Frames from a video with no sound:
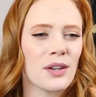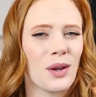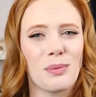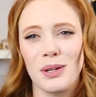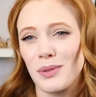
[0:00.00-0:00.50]

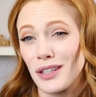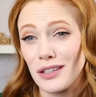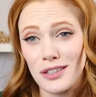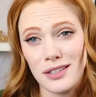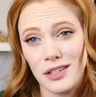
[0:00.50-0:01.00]
Nobody really
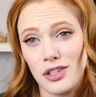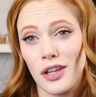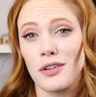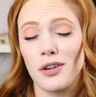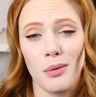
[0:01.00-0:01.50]
looks at each
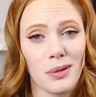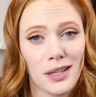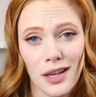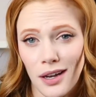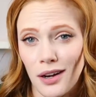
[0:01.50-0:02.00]
other, nobody
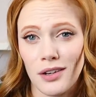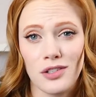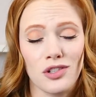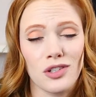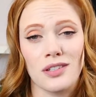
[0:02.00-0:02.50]

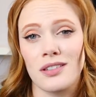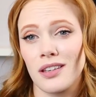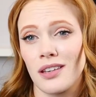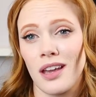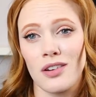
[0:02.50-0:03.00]
cares.
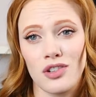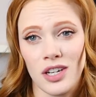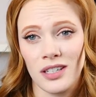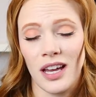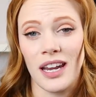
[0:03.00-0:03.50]
Just get your
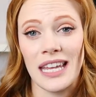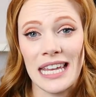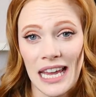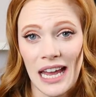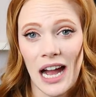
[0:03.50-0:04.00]
shit done and
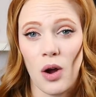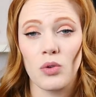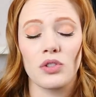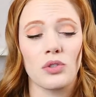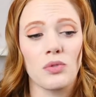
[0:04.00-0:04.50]
get
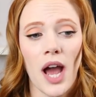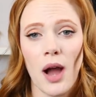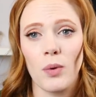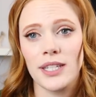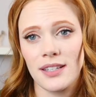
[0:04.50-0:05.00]
out. Do
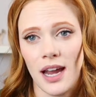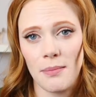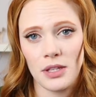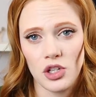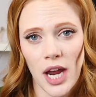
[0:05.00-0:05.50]
not waste
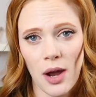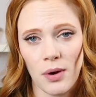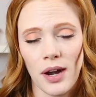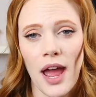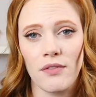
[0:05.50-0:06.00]
time in the
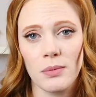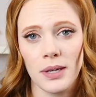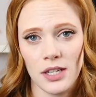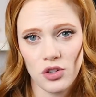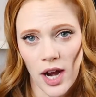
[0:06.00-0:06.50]
shower.
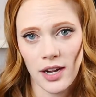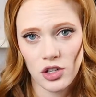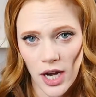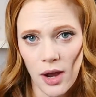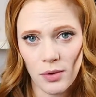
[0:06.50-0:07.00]
Everybody's trying to
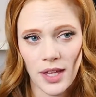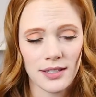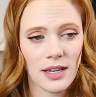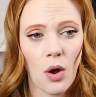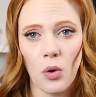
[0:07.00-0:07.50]
shower.
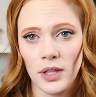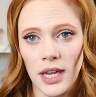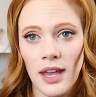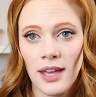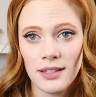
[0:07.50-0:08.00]
That's the
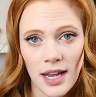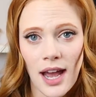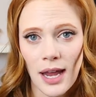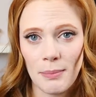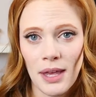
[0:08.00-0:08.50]
only
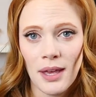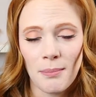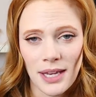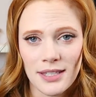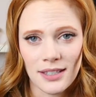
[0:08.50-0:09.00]
time,
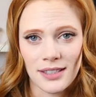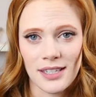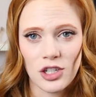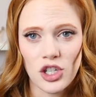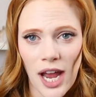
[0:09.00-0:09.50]

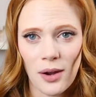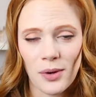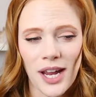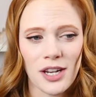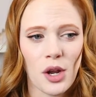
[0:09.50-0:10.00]
basically, to
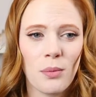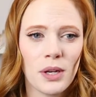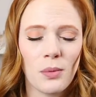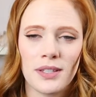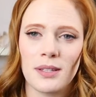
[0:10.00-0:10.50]
shower. And
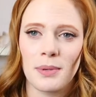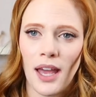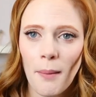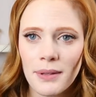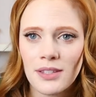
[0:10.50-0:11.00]
nobody wants to
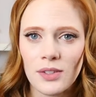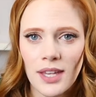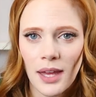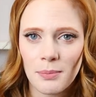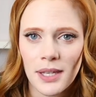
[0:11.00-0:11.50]
be up until
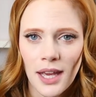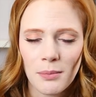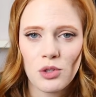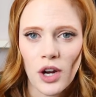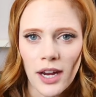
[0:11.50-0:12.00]
10
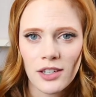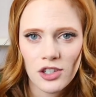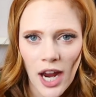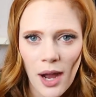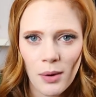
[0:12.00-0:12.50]
p.m. trying to
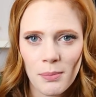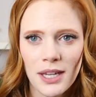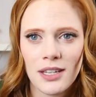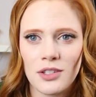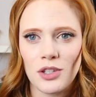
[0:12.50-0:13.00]
shower
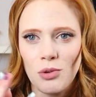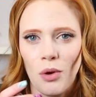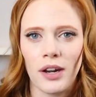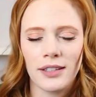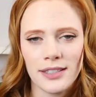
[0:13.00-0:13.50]
because you
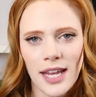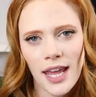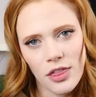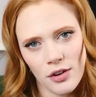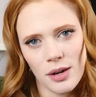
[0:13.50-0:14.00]
wanted to
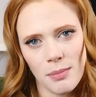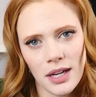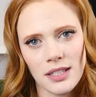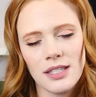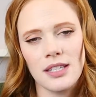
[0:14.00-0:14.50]
take 30
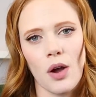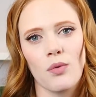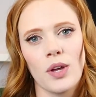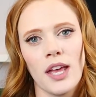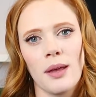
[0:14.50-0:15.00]
minutes.
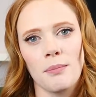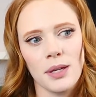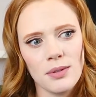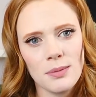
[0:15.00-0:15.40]
So be